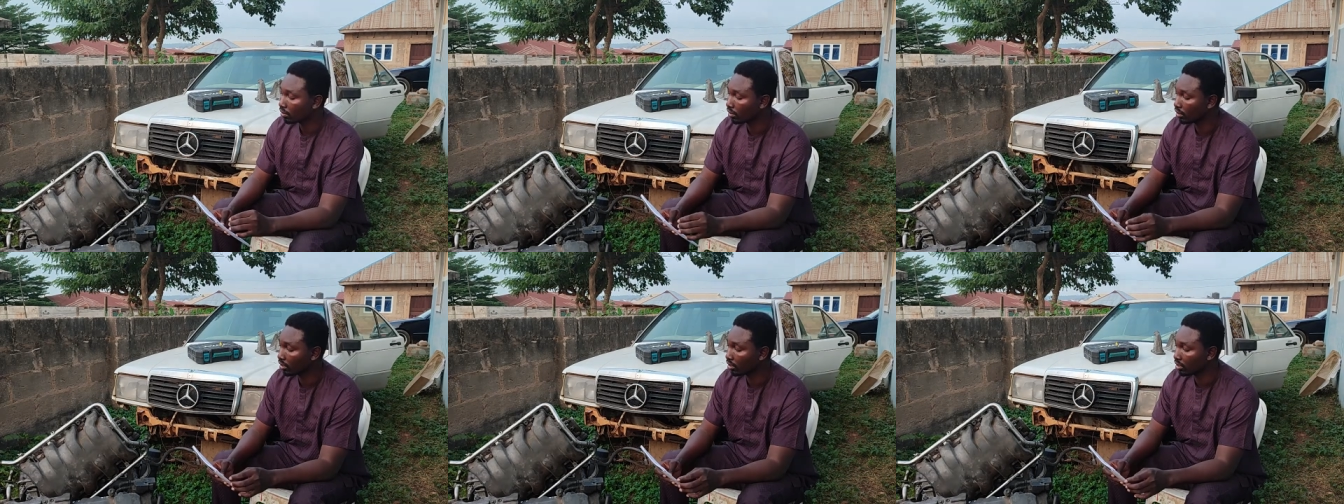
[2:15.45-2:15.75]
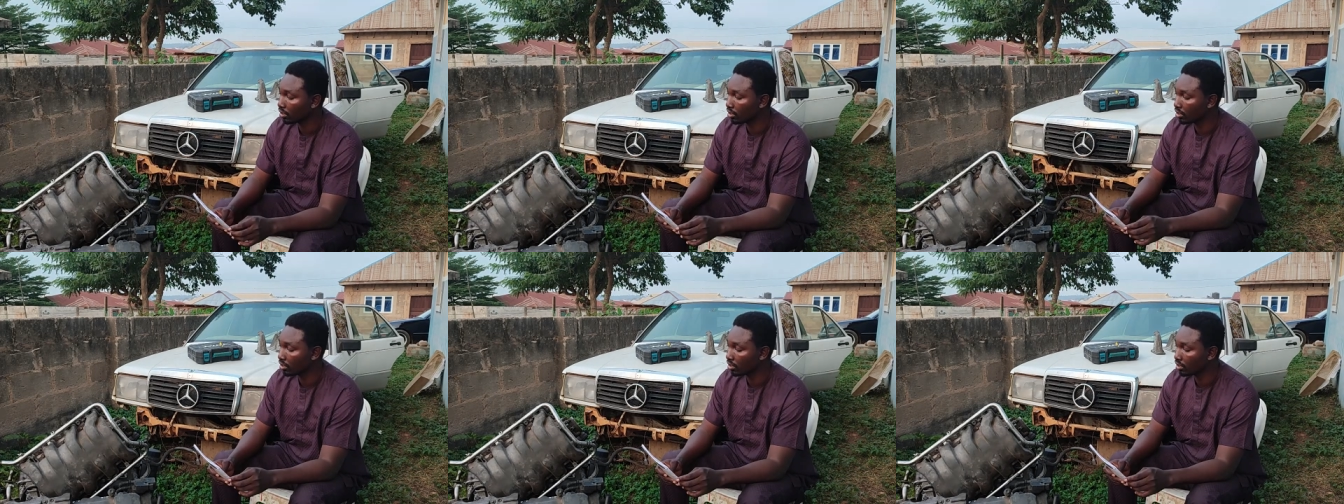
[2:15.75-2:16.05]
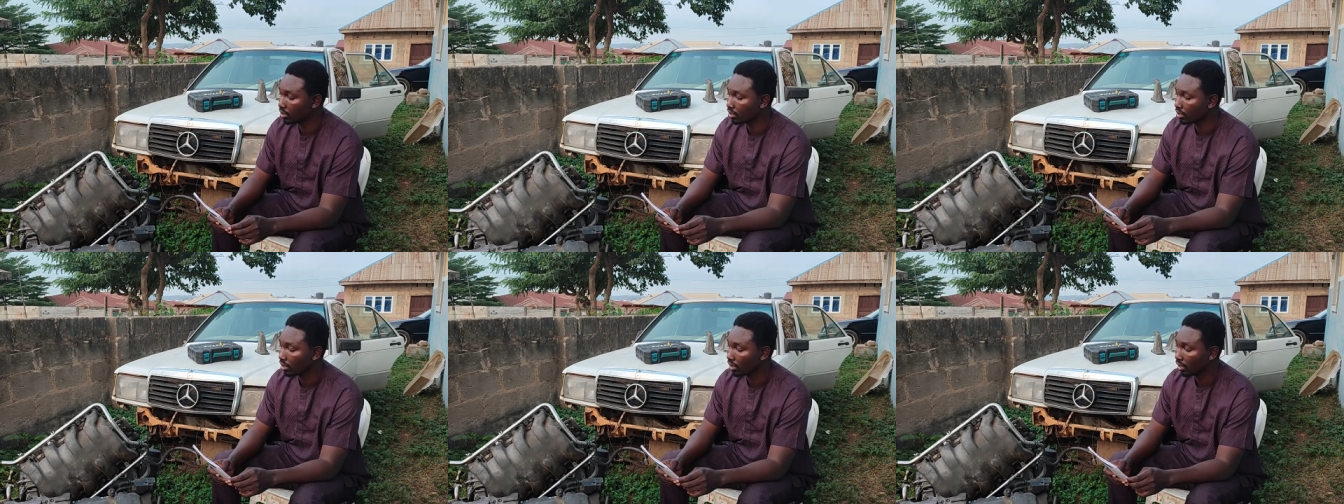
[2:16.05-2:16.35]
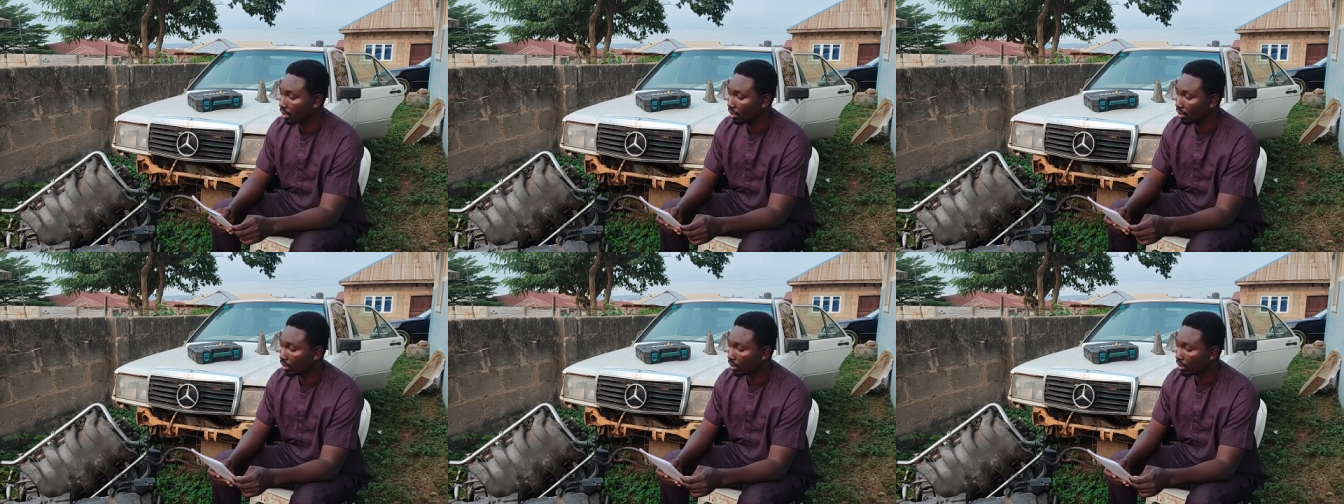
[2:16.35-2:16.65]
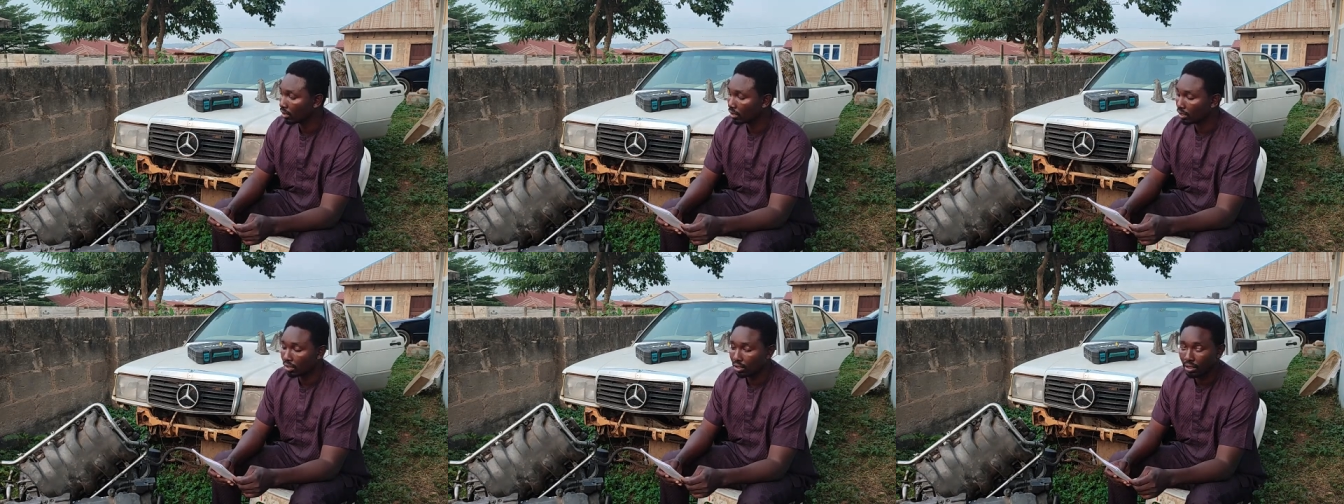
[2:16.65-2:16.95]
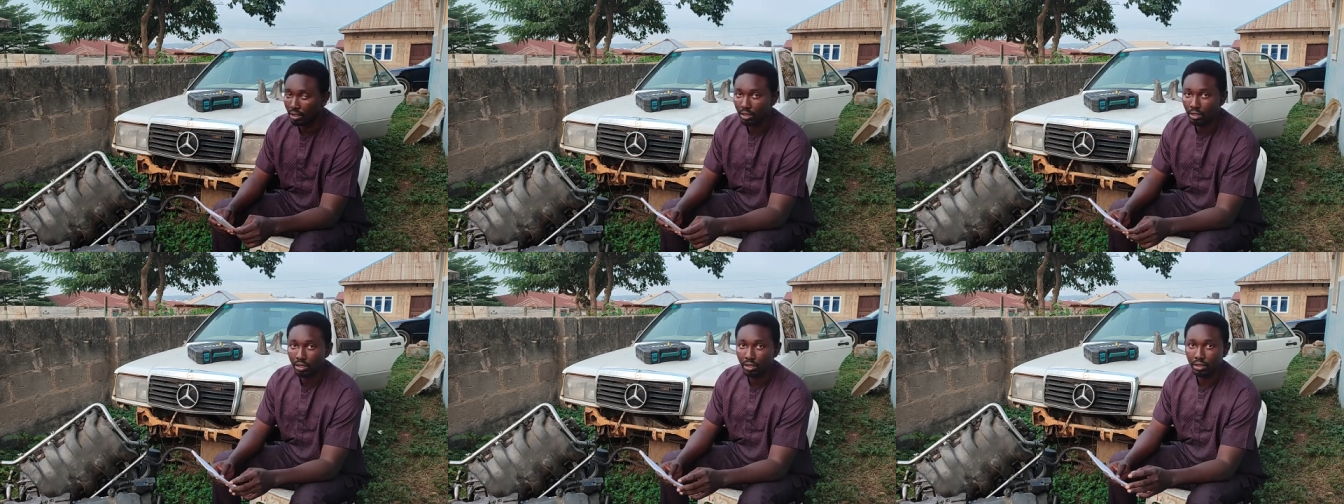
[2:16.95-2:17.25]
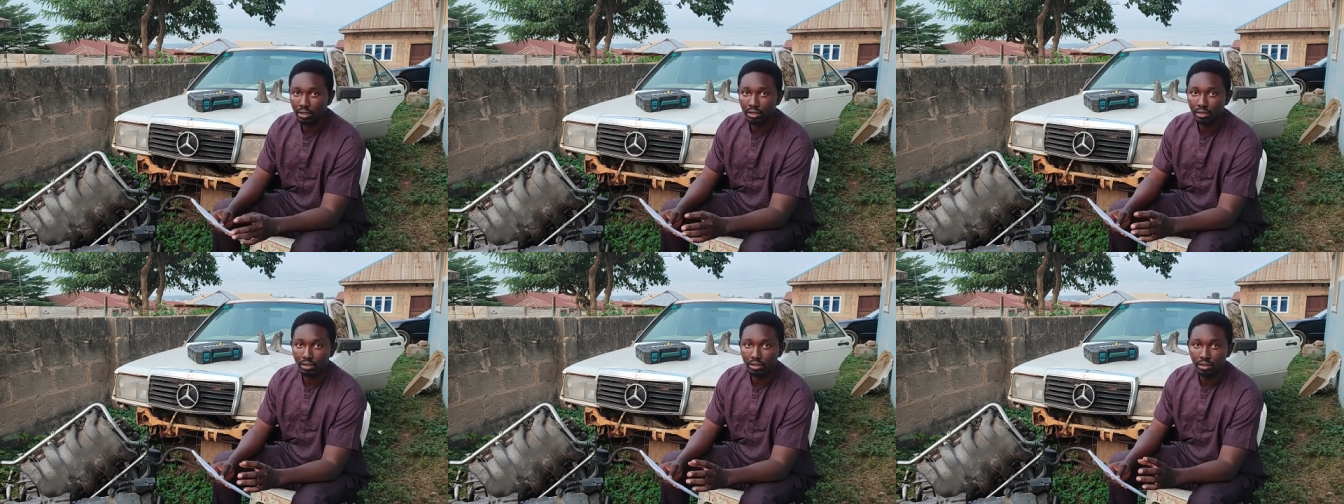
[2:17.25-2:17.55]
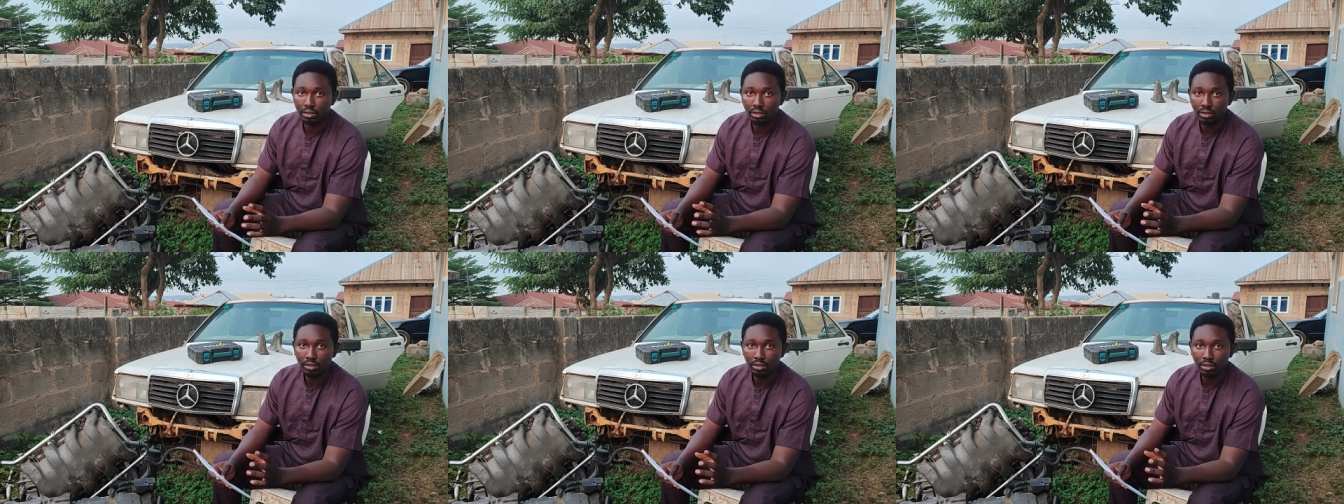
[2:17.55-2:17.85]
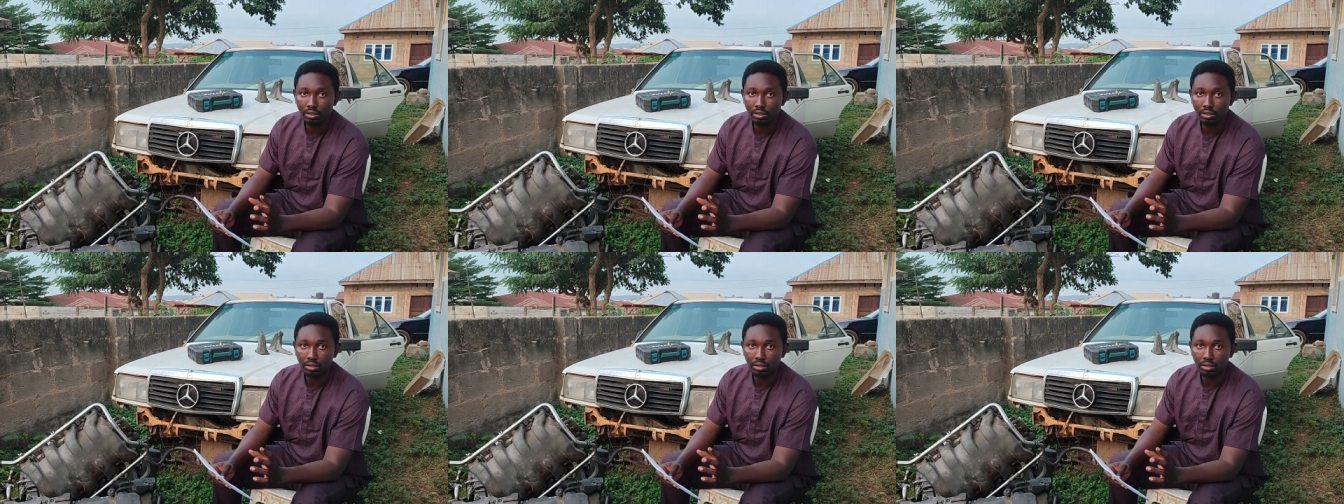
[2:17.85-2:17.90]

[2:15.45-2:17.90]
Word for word: the uh,